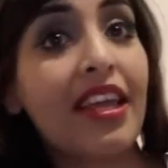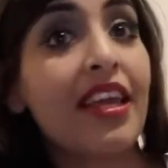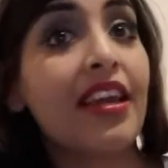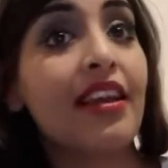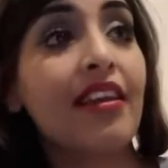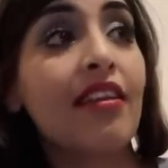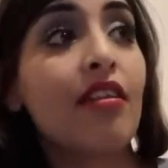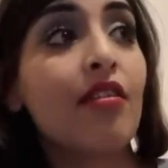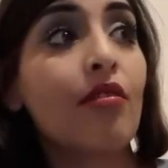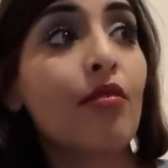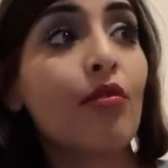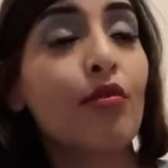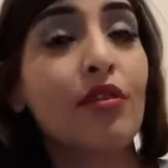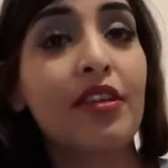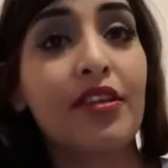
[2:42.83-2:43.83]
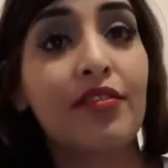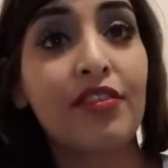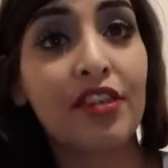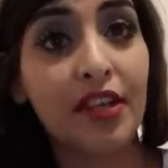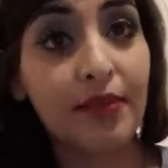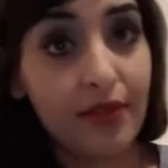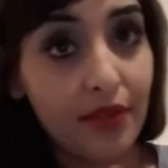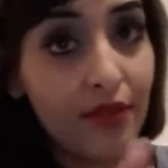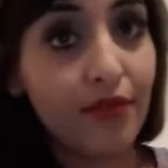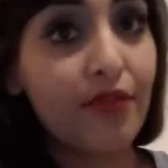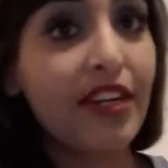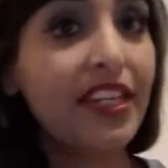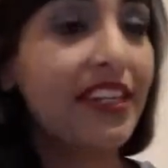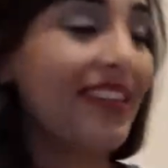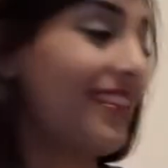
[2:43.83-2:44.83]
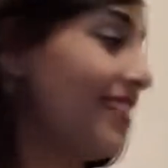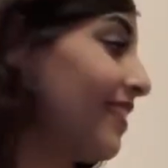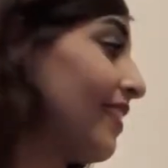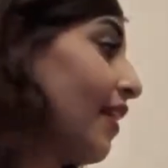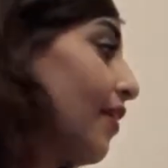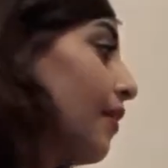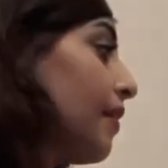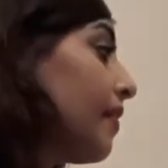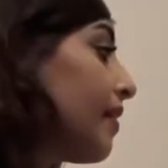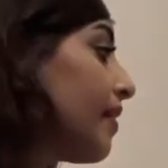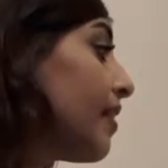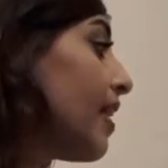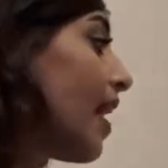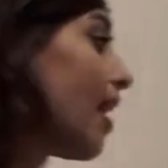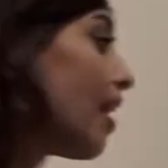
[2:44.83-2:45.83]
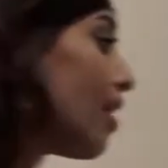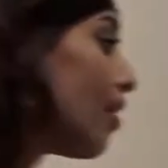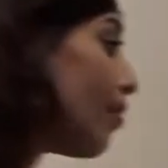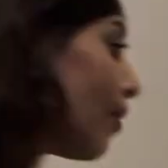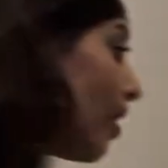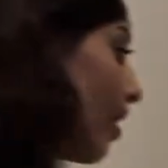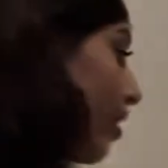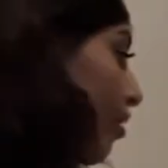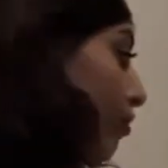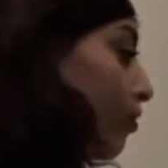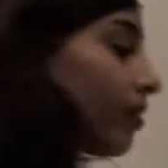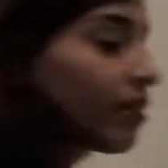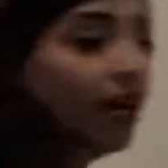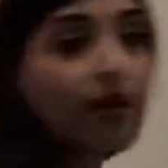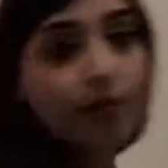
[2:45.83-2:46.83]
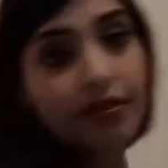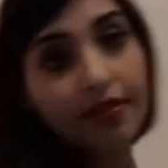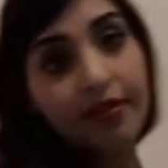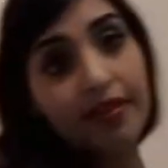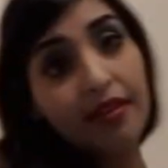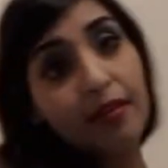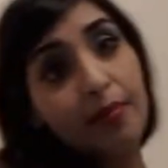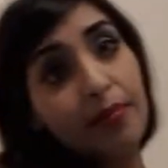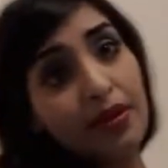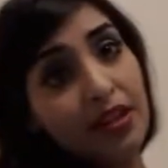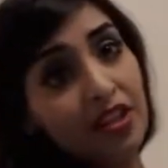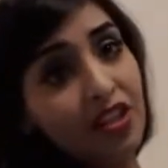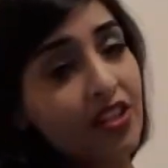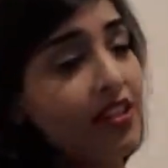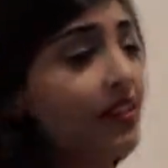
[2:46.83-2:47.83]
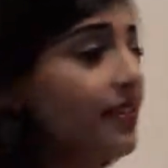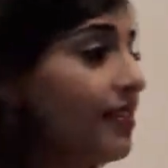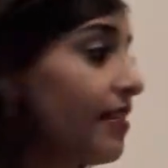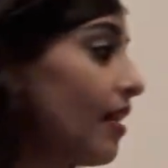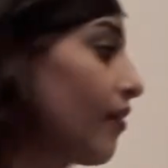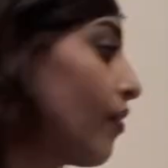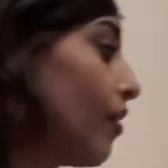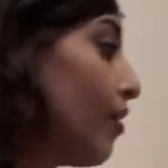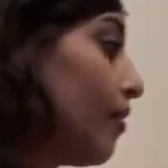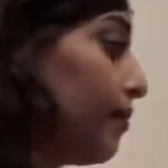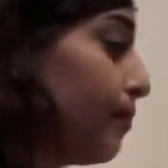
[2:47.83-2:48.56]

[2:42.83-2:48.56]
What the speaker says: in all the different types of ranges. So now I'll start with the blushes. I've